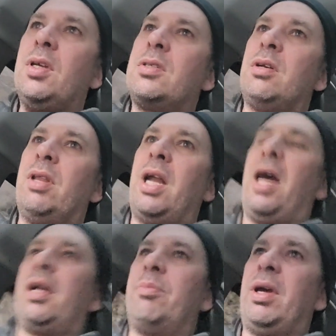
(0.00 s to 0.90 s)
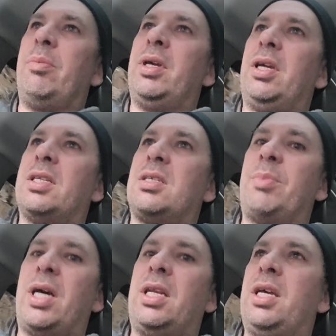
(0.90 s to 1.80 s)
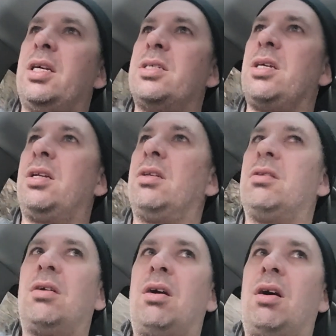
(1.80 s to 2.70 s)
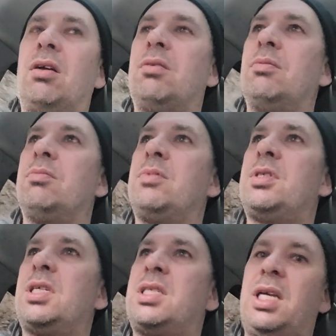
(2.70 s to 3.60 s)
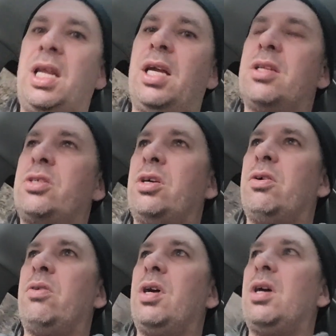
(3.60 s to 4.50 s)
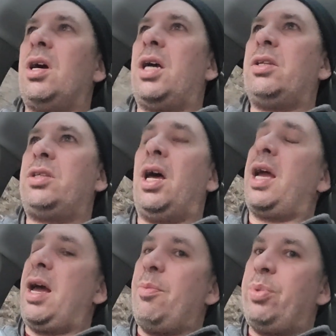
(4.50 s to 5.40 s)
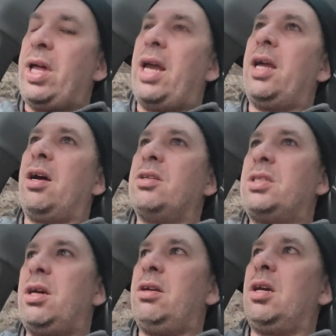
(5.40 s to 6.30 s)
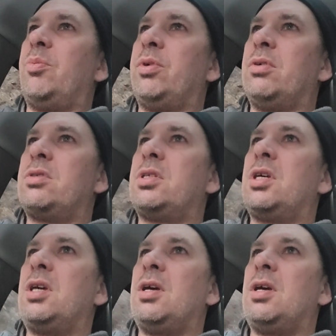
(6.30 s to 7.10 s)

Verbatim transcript: so that I can maybe get some ideas on on succeeding. And so, I, I am planning on sharing numbers. I,